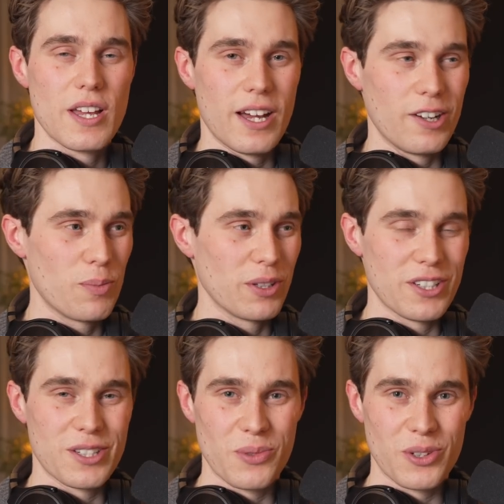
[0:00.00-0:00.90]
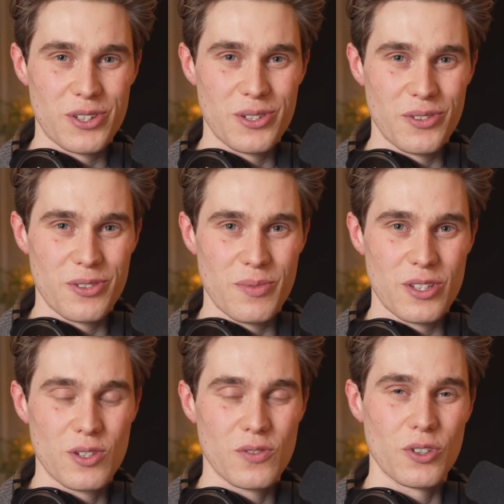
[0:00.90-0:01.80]
I hope at least one or two of them were
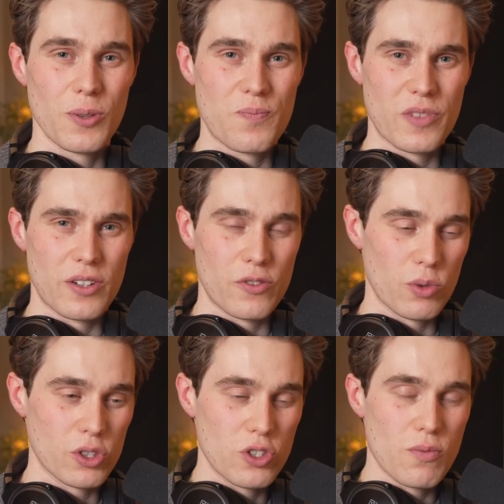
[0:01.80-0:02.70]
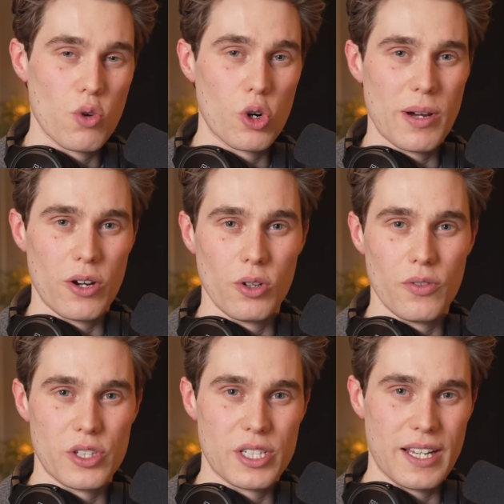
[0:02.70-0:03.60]
useful. And if you want to know more about all
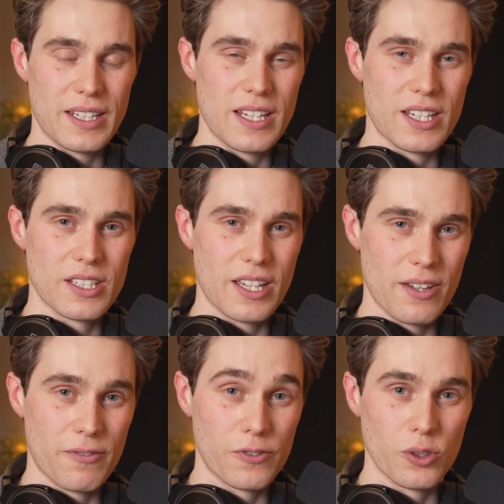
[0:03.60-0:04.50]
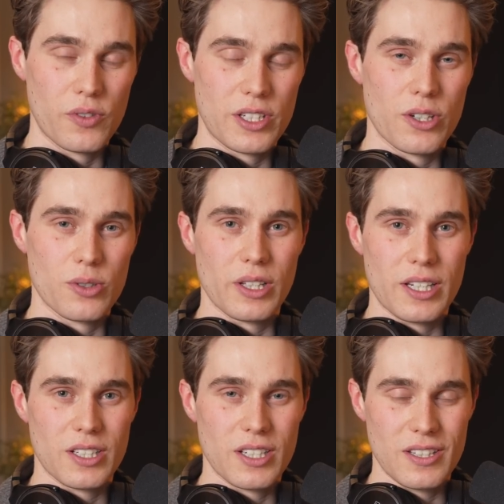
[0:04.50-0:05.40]
of the techniques, I have full videos
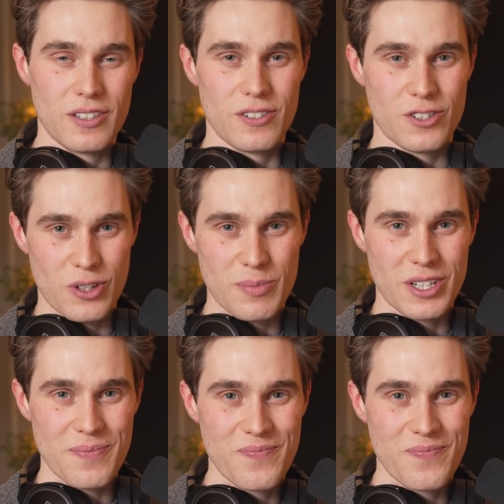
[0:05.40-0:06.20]
linked in the description.